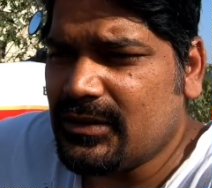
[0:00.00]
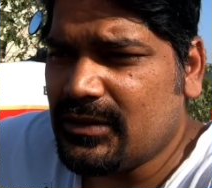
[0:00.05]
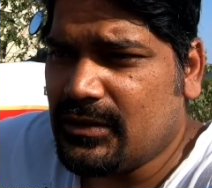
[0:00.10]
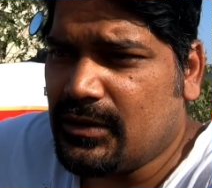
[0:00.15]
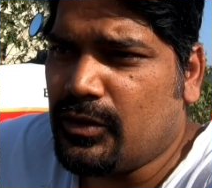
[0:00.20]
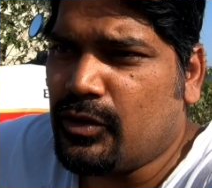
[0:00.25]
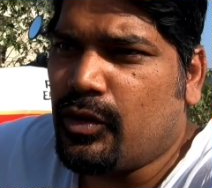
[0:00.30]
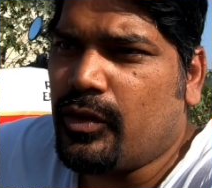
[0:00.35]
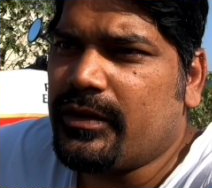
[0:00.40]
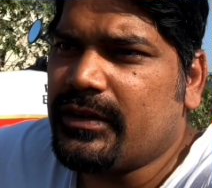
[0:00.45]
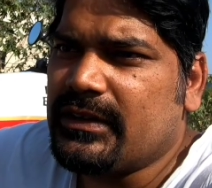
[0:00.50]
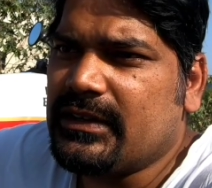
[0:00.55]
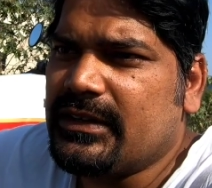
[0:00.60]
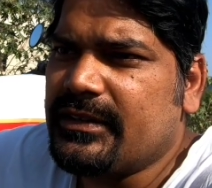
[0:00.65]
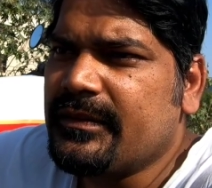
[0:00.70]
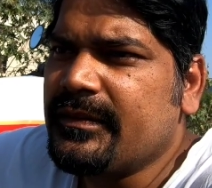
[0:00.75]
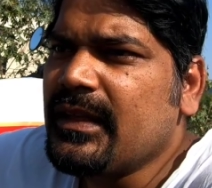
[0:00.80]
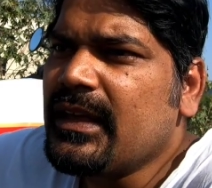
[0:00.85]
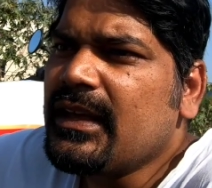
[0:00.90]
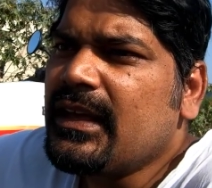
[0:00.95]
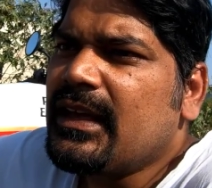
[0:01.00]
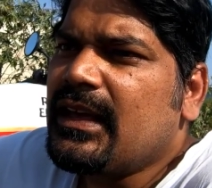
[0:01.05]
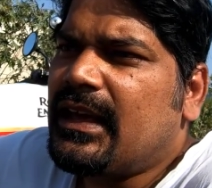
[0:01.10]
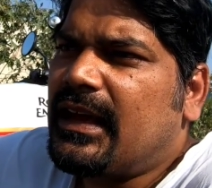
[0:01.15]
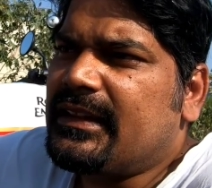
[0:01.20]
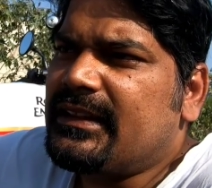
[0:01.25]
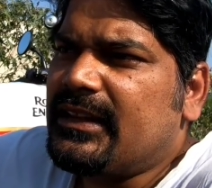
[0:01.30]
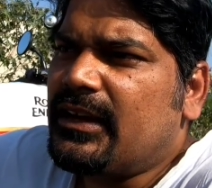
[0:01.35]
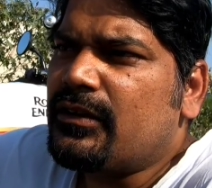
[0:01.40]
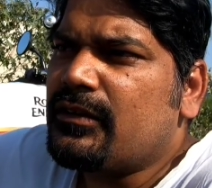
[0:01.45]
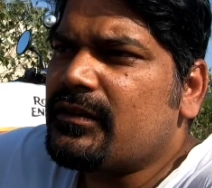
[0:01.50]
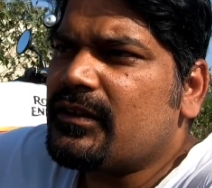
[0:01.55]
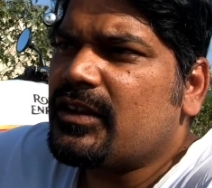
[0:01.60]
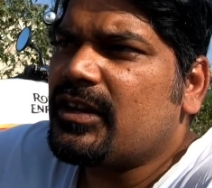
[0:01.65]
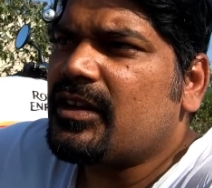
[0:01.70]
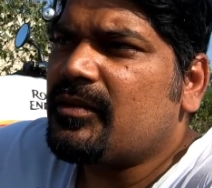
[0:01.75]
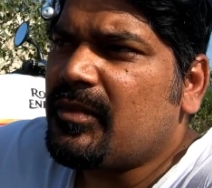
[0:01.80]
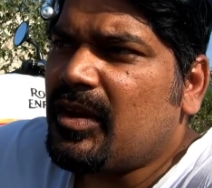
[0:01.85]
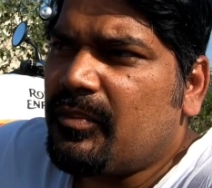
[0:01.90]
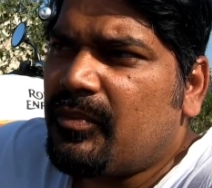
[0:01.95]
accordingly. At the end of the
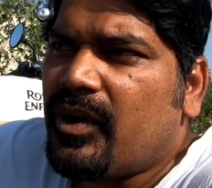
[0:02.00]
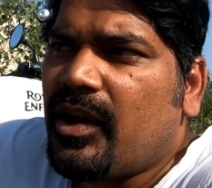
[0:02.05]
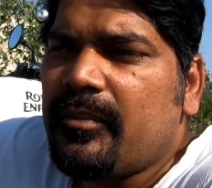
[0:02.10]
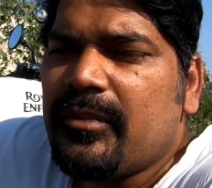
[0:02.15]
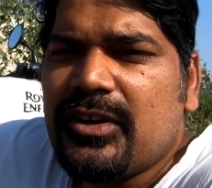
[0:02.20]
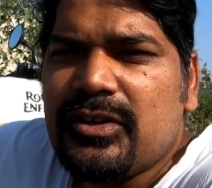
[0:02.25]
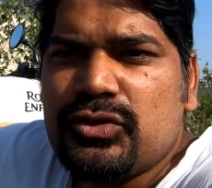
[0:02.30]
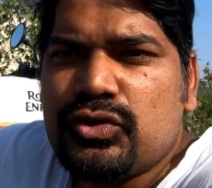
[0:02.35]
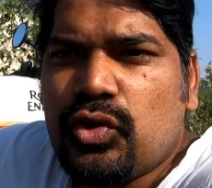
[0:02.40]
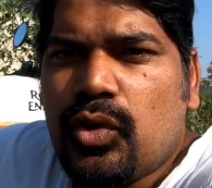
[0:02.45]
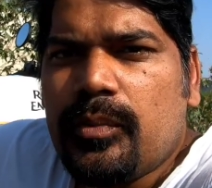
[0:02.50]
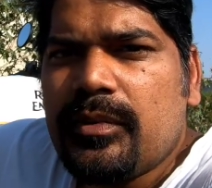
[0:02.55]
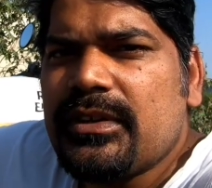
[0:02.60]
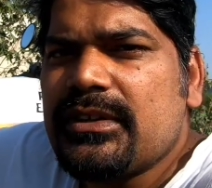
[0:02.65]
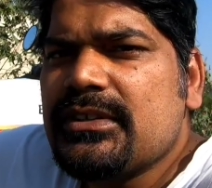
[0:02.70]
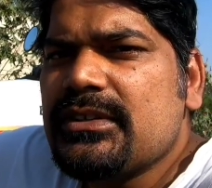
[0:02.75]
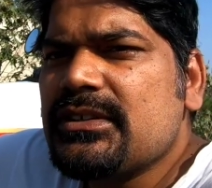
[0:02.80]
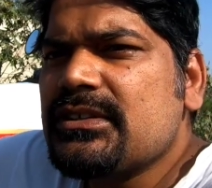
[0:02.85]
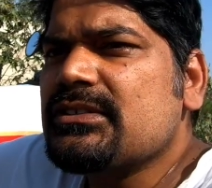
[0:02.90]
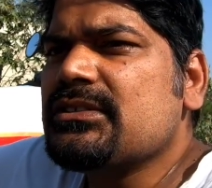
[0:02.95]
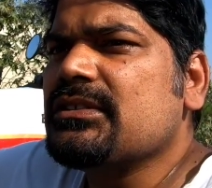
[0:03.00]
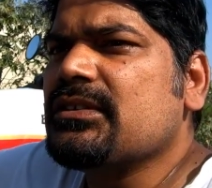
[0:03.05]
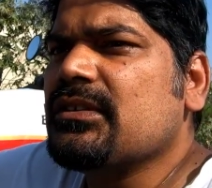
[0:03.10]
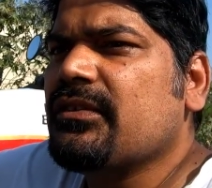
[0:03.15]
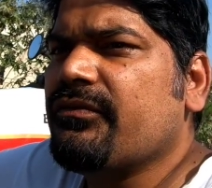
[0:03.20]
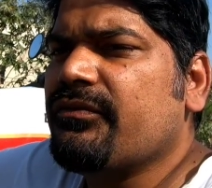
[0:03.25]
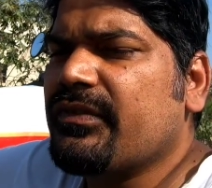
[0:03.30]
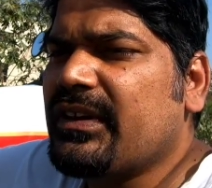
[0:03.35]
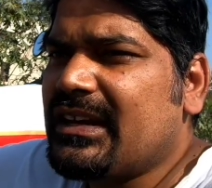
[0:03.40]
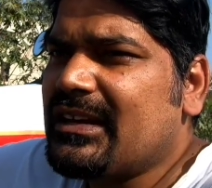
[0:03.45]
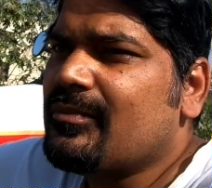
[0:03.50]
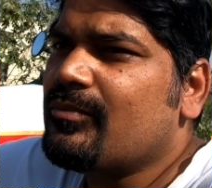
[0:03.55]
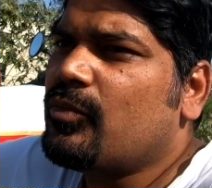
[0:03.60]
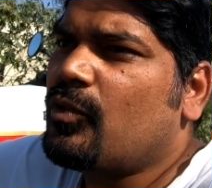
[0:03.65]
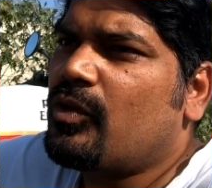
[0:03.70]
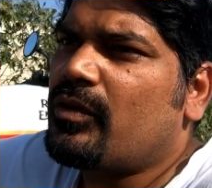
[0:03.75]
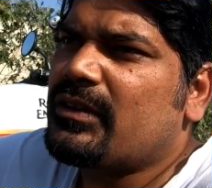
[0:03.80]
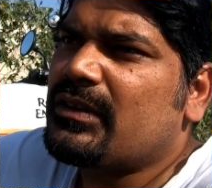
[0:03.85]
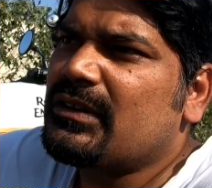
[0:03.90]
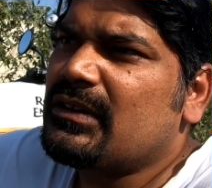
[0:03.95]
day, my primary job is very
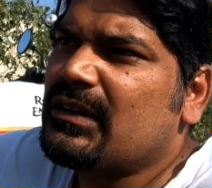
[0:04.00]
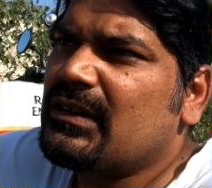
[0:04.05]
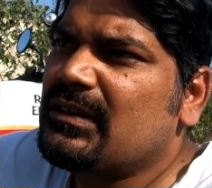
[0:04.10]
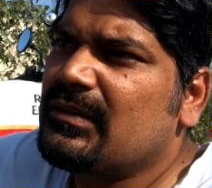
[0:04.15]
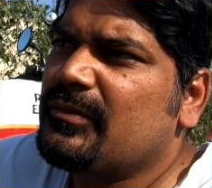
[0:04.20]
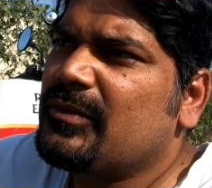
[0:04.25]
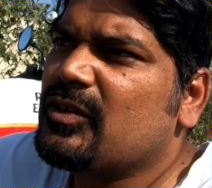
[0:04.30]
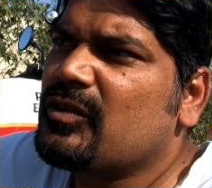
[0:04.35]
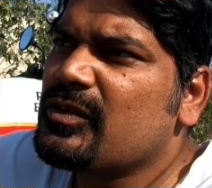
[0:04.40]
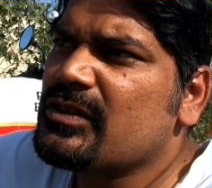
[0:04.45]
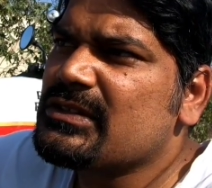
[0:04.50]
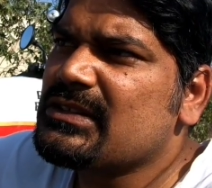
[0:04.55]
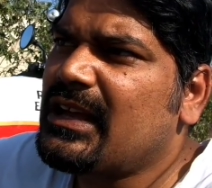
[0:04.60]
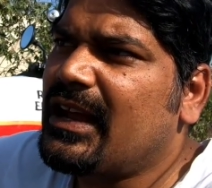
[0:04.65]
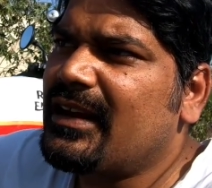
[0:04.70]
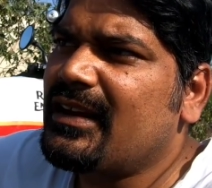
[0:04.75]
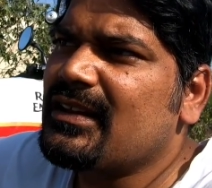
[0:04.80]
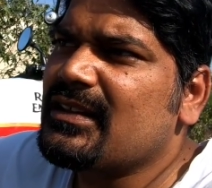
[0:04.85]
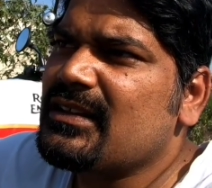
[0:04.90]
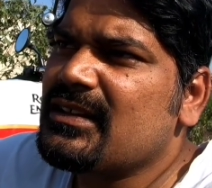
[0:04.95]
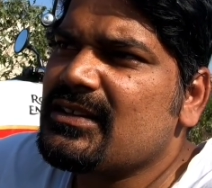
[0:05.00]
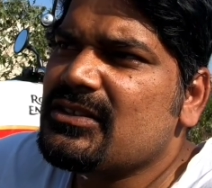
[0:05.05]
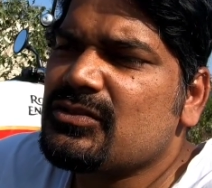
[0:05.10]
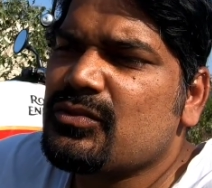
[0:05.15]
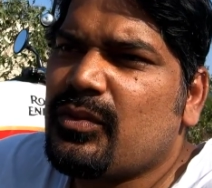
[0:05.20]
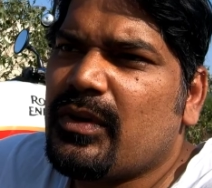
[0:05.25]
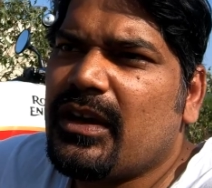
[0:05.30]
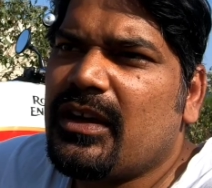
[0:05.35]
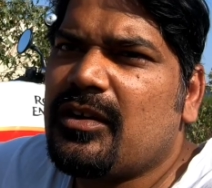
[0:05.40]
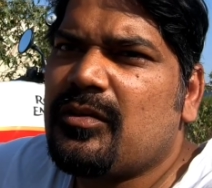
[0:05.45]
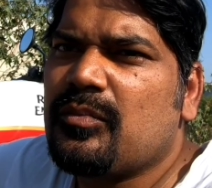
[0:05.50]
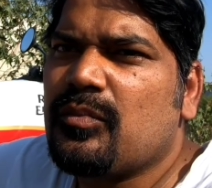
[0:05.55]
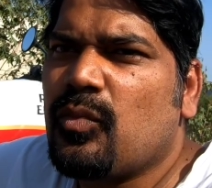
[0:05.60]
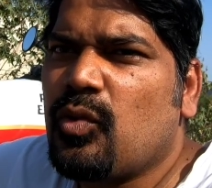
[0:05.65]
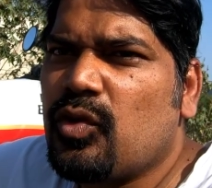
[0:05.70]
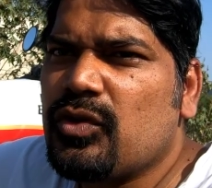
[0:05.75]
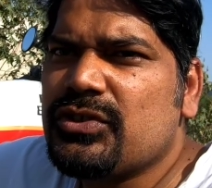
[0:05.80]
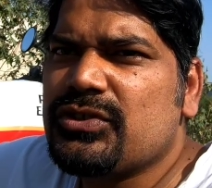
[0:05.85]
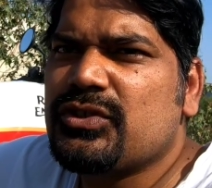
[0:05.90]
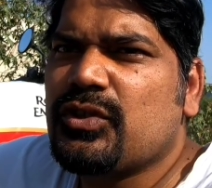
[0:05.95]
important, because that is where
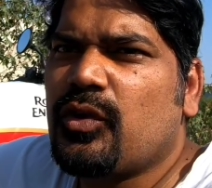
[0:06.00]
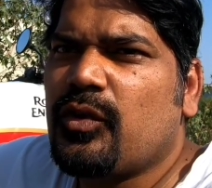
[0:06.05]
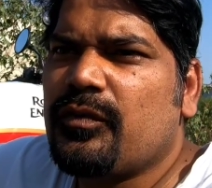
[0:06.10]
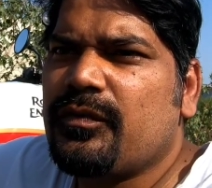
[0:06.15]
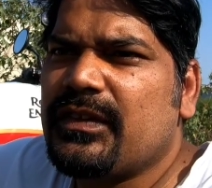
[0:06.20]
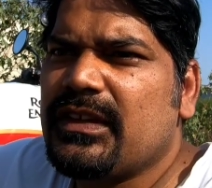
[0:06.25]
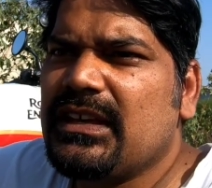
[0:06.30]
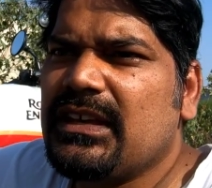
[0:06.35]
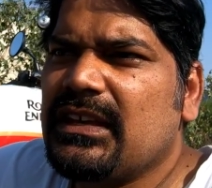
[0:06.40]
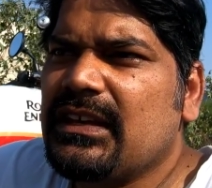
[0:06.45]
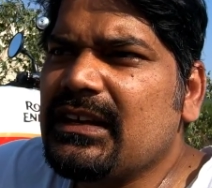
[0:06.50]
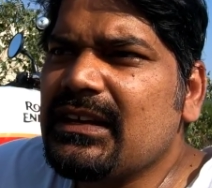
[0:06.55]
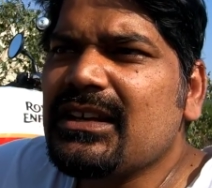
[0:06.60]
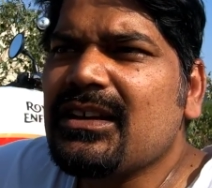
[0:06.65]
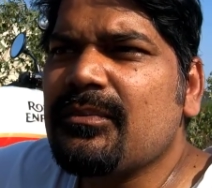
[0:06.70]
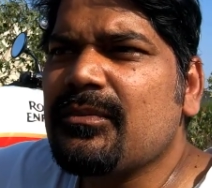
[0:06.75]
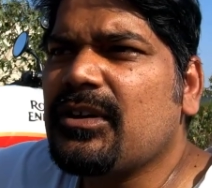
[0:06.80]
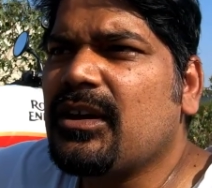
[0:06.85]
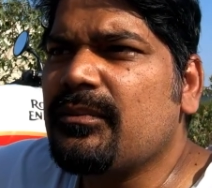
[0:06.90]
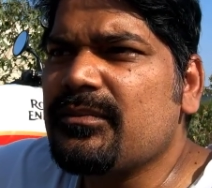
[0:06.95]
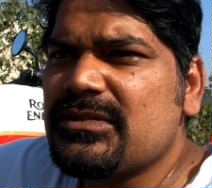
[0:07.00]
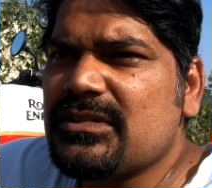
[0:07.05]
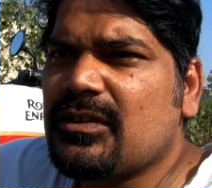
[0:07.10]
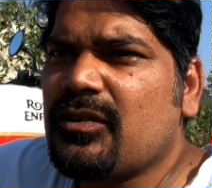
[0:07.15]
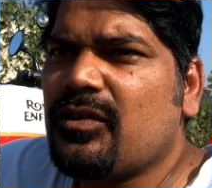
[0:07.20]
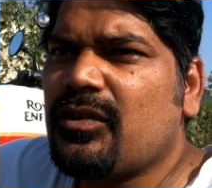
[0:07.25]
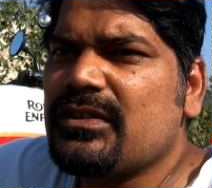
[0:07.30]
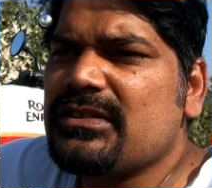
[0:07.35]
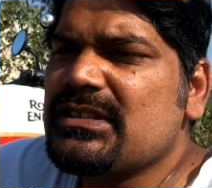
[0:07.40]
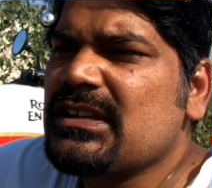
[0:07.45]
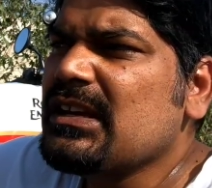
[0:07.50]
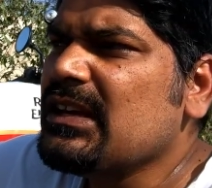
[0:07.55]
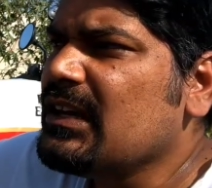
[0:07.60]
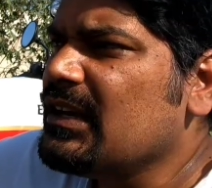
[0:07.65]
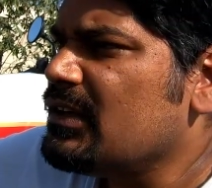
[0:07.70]
most of the income comes across.